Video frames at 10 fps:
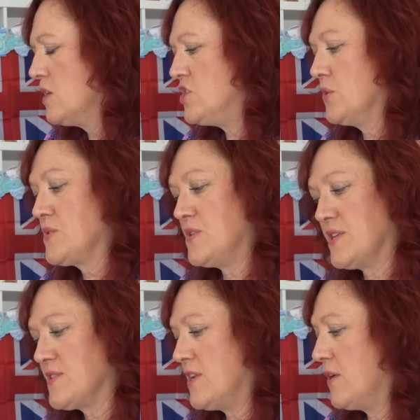She also
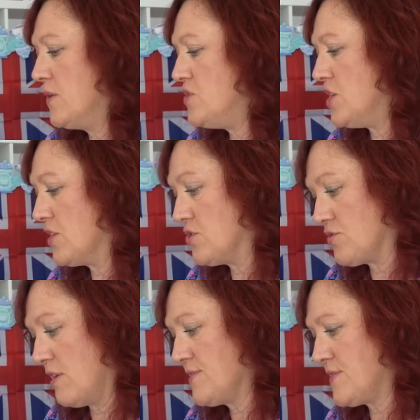doesn't know who she can
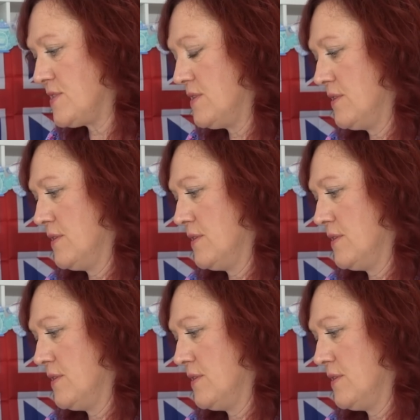trust.